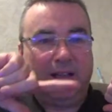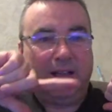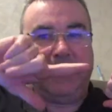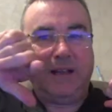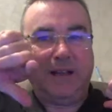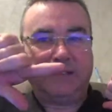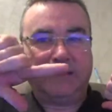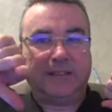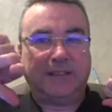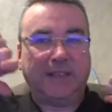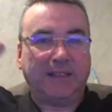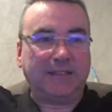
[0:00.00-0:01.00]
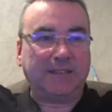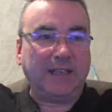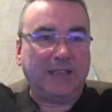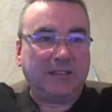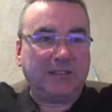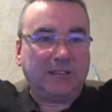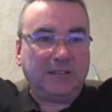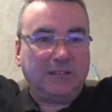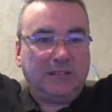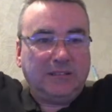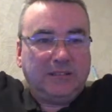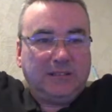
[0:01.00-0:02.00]
as the ticker says.
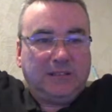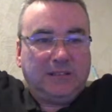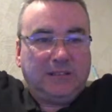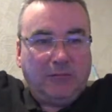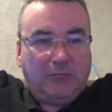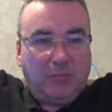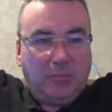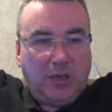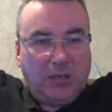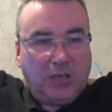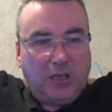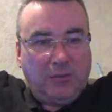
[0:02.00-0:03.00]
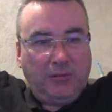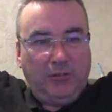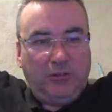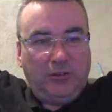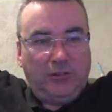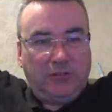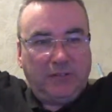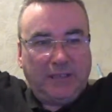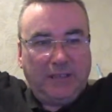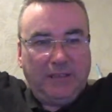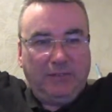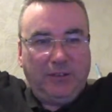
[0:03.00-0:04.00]
Check out the Carp YouTube
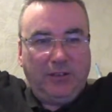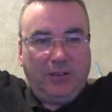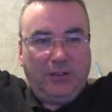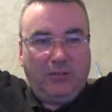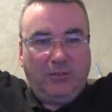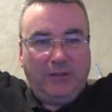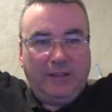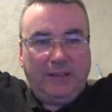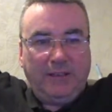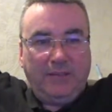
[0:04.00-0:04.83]
channel if you're not already.